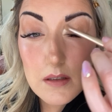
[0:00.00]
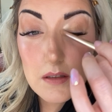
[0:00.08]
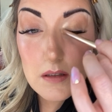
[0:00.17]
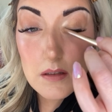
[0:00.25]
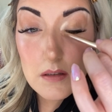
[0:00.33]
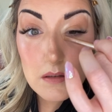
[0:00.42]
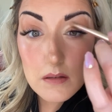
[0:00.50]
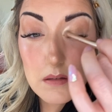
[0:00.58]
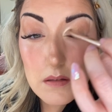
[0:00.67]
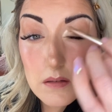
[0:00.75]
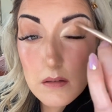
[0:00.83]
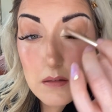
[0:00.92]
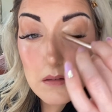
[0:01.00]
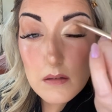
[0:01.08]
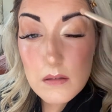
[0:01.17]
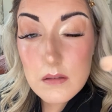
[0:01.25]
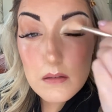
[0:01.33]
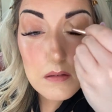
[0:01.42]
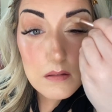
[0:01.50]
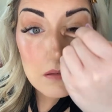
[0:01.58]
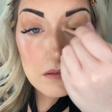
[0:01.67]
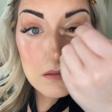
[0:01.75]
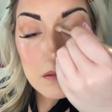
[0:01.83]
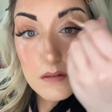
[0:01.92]

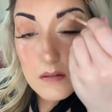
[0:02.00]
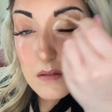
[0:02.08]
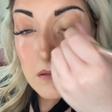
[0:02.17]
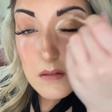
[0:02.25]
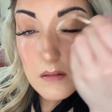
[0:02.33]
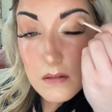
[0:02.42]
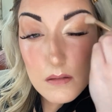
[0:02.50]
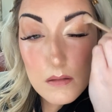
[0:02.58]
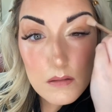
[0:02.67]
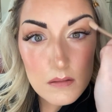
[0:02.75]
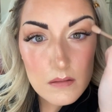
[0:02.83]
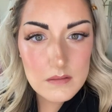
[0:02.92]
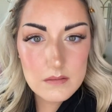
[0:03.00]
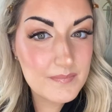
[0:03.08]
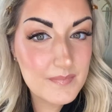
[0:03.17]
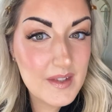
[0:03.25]
[no speech]